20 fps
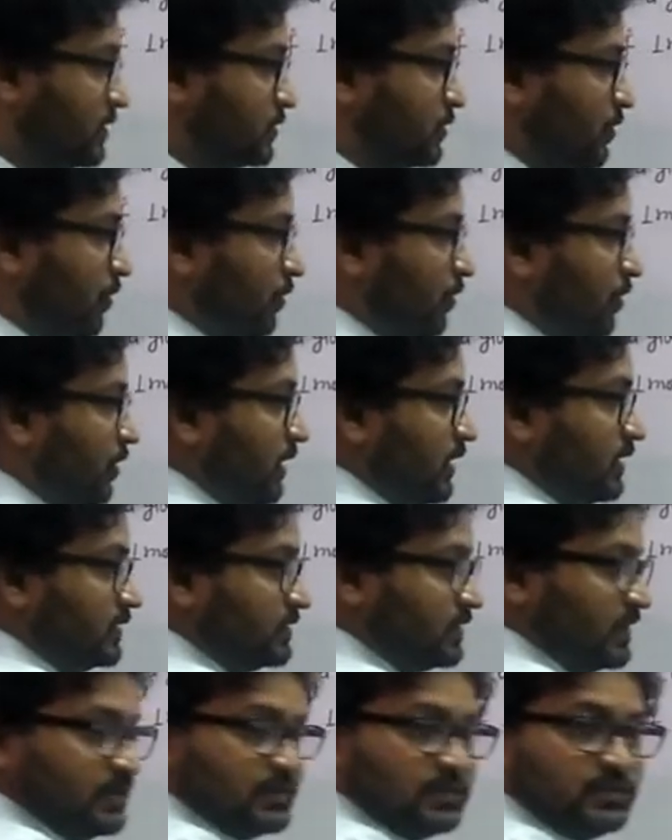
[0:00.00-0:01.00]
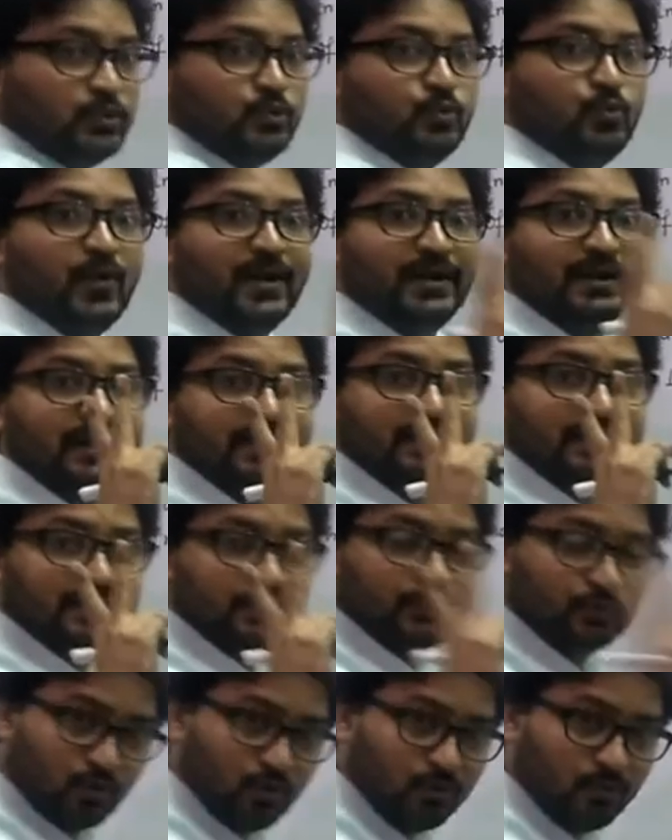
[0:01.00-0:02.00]
So since you are
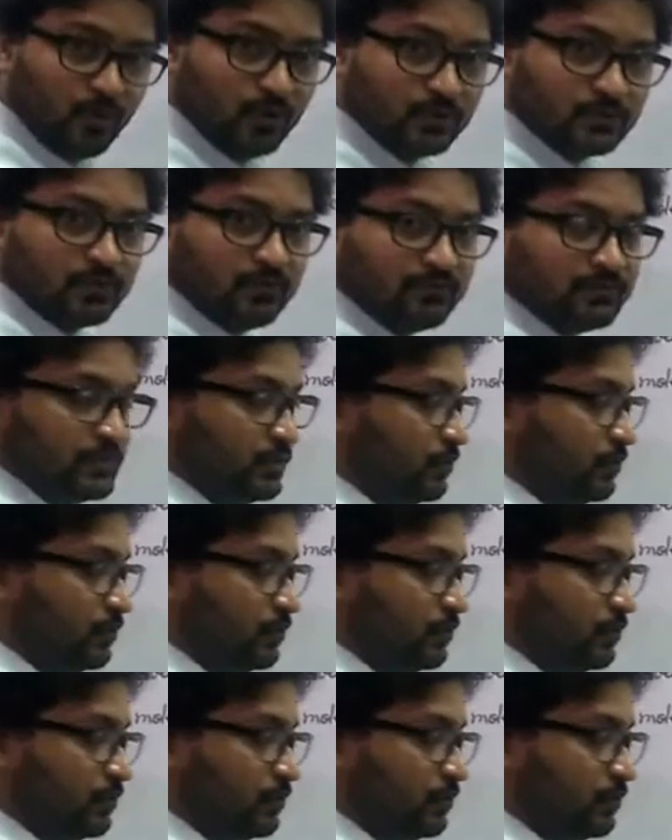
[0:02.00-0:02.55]
getting 2 moles of